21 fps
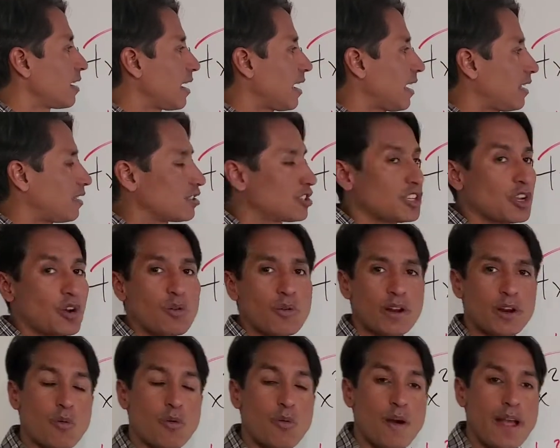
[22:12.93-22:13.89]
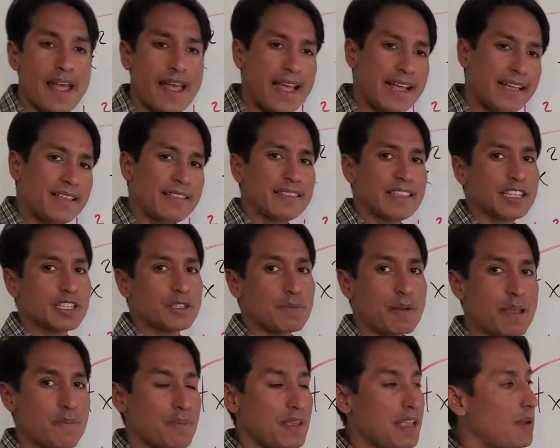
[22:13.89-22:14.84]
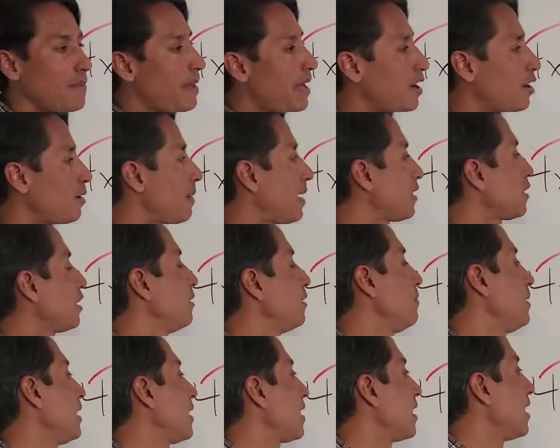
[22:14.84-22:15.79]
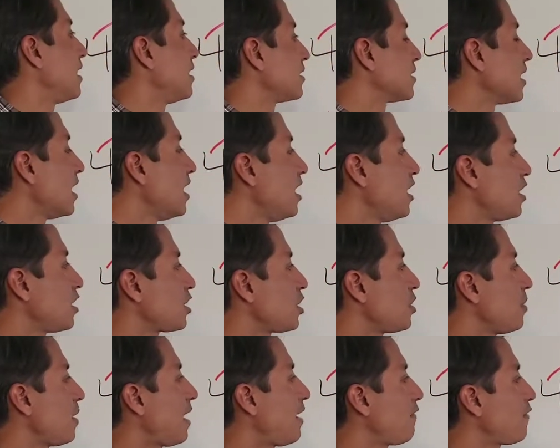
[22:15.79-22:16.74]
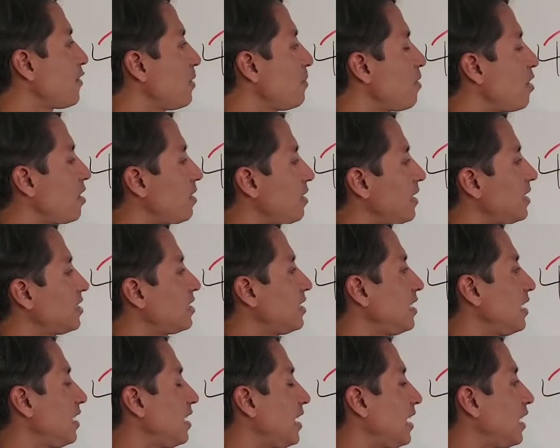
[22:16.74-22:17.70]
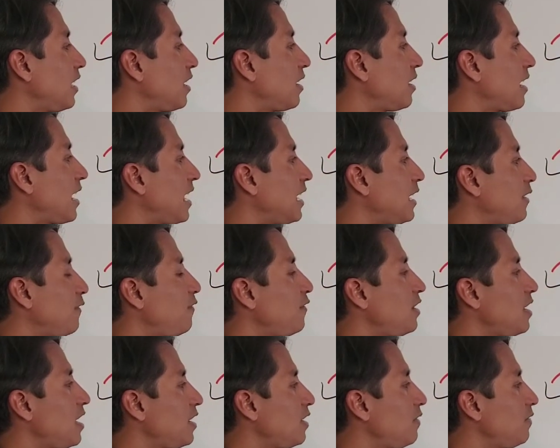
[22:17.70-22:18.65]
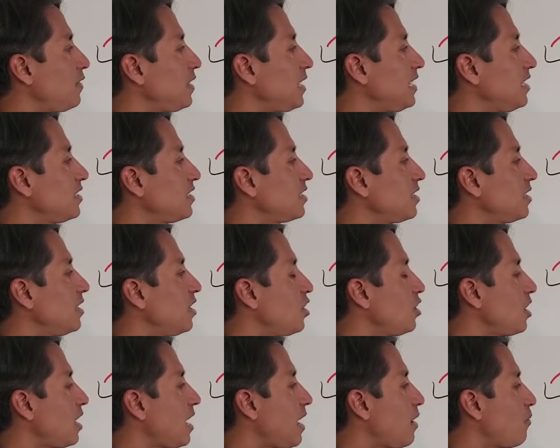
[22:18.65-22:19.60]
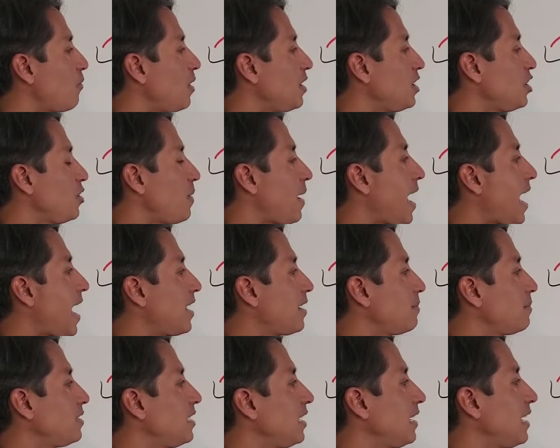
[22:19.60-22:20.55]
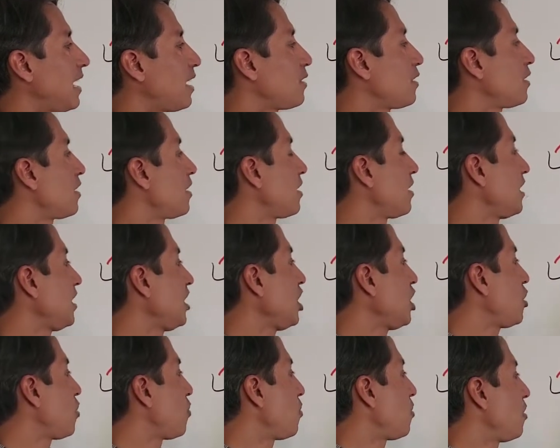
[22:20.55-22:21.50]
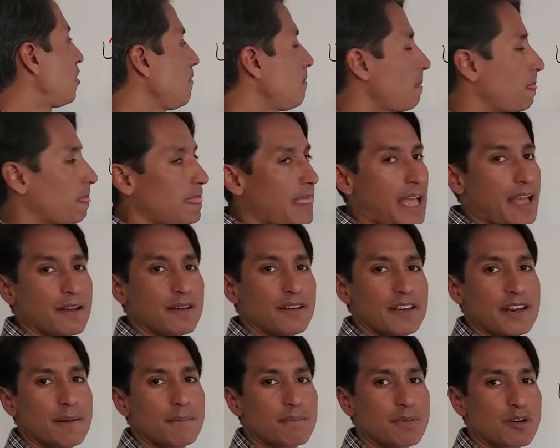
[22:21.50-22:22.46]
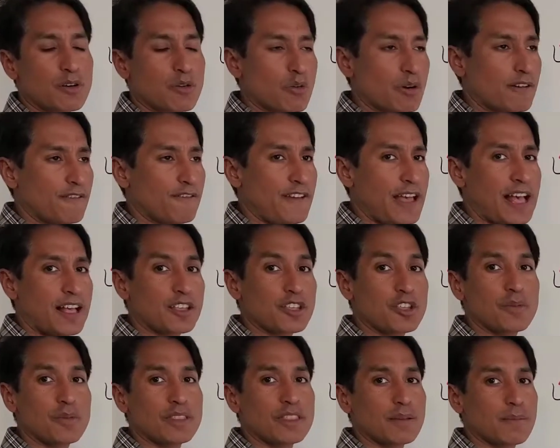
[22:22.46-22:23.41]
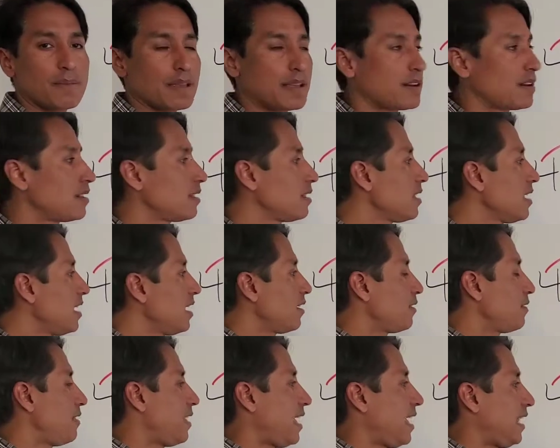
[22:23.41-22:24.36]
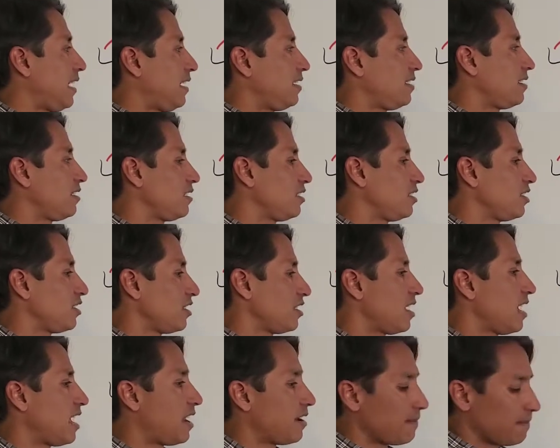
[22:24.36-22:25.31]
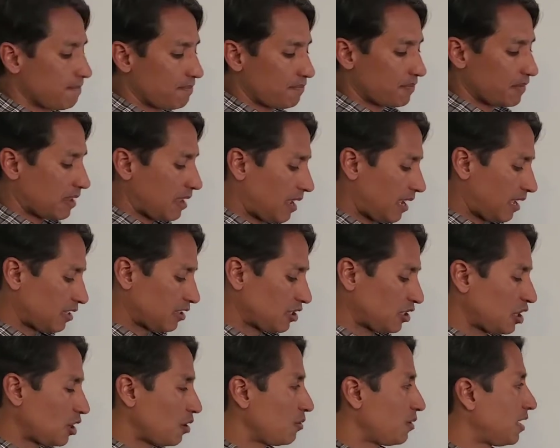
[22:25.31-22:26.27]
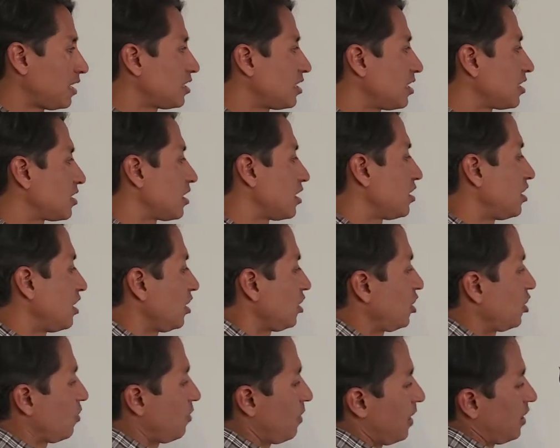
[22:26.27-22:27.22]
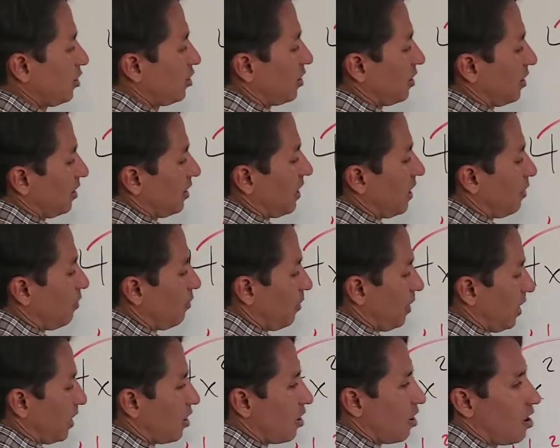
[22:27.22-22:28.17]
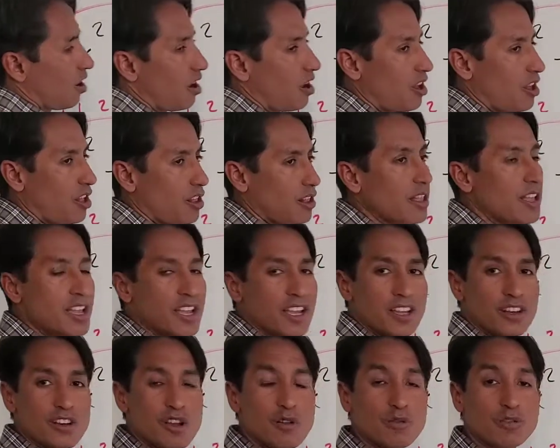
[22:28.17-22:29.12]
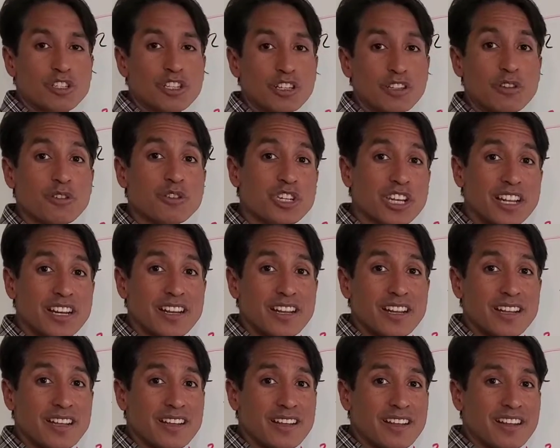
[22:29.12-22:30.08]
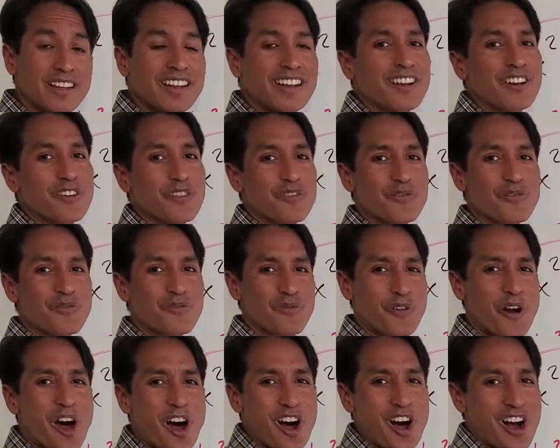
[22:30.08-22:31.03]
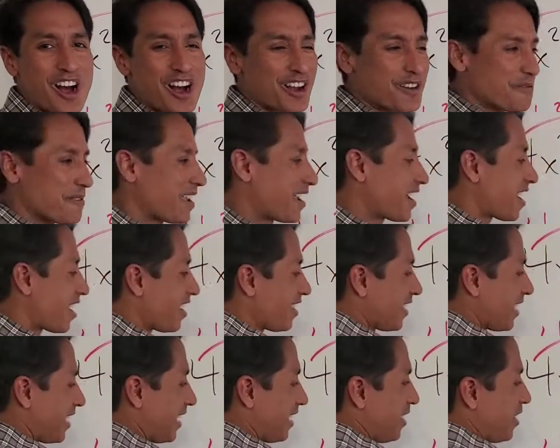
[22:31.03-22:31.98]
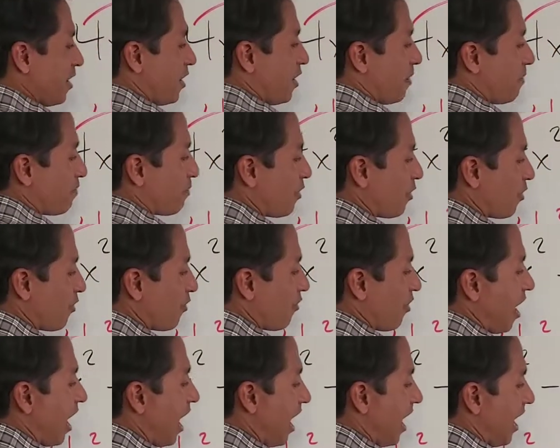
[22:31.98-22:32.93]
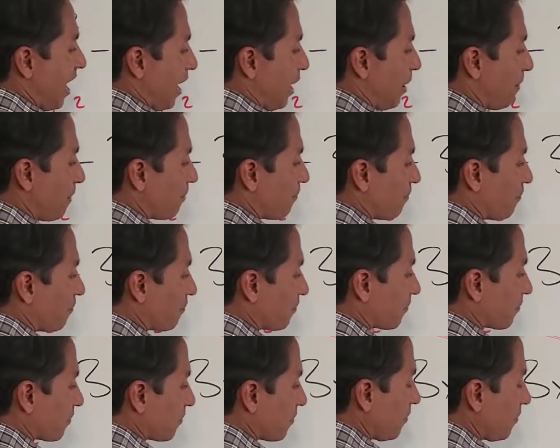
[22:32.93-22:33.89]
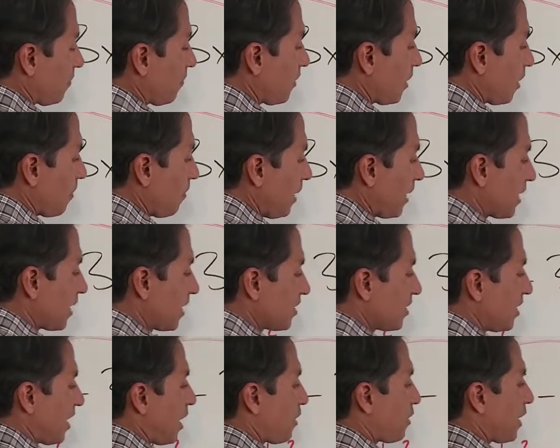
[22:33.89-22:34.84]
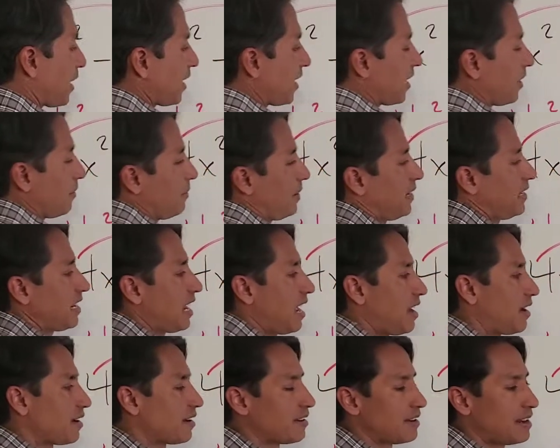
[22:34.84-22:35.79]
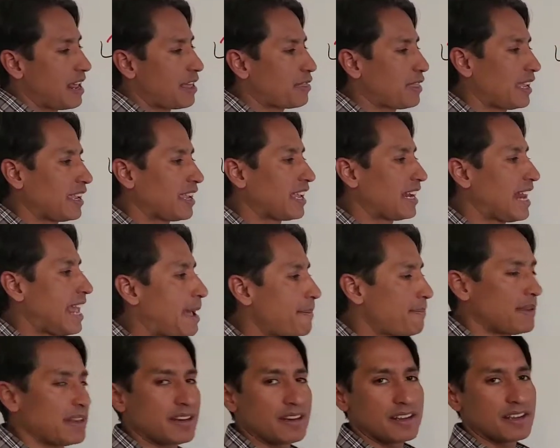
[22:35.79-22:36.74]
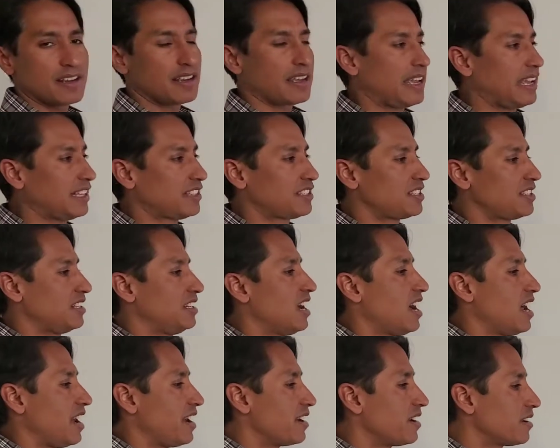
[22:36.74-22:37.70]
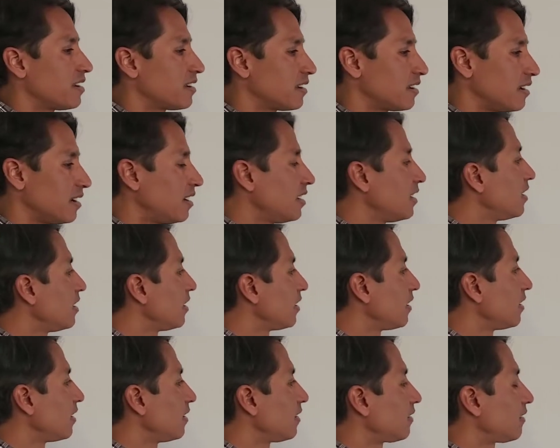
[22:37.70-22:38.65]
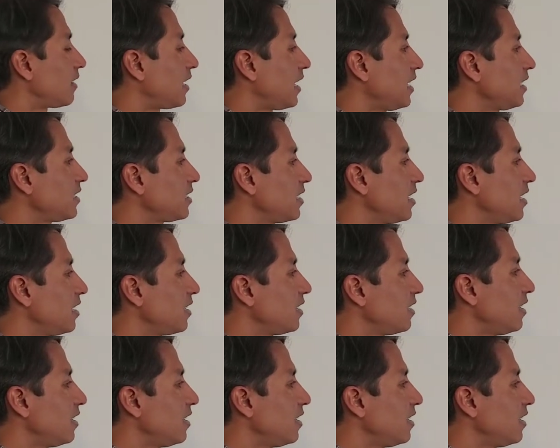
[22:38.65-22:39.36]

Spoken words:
And so in a way, this might be a better method because you have them all listed here. And if none of these, when you add them together, equal that number or value in the middle, then you're done. And so this is a situation that we call no solution. Wrong. We call it prime because nothing can be done. Nothing can happen. It's done. All right.